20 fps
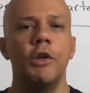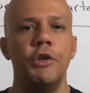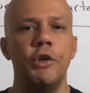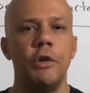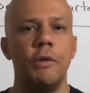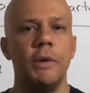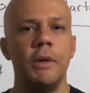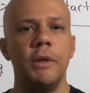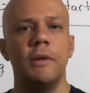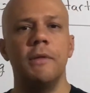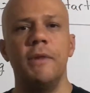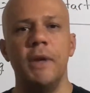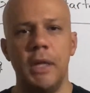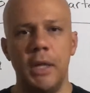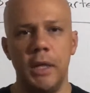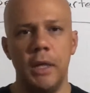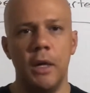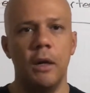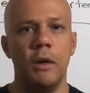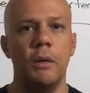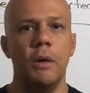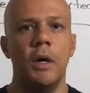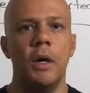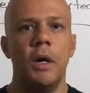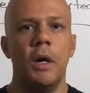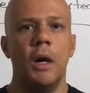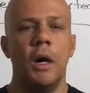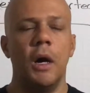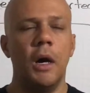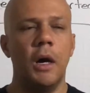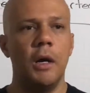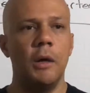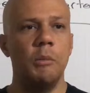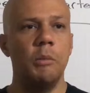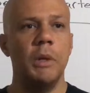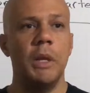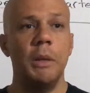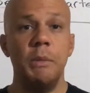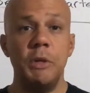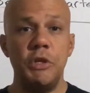during the video?
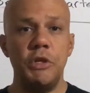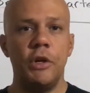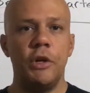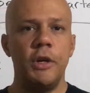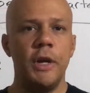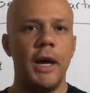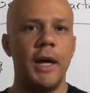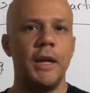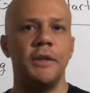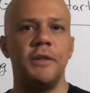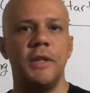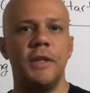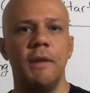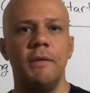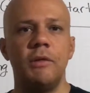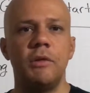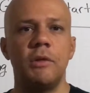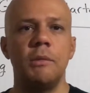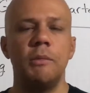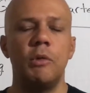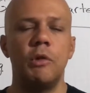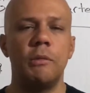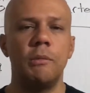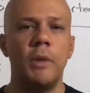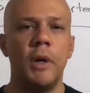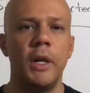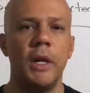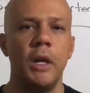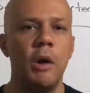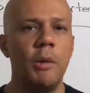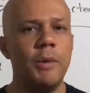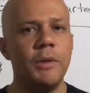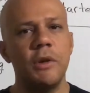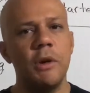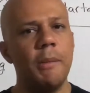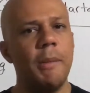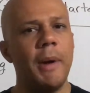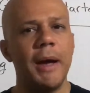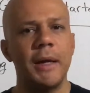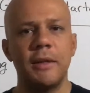Let me show you how to save some more money. Always
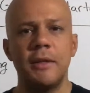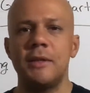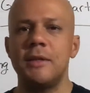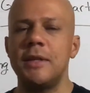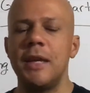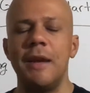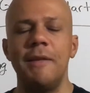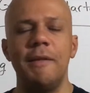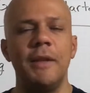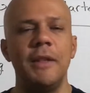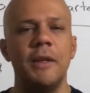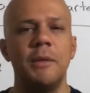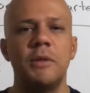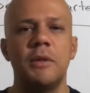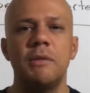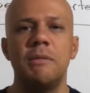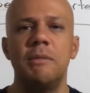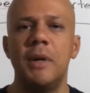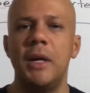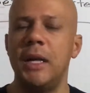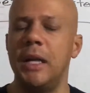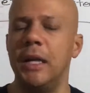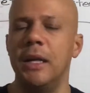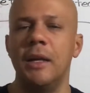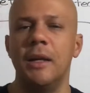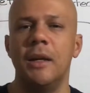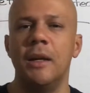go back to saving them some money.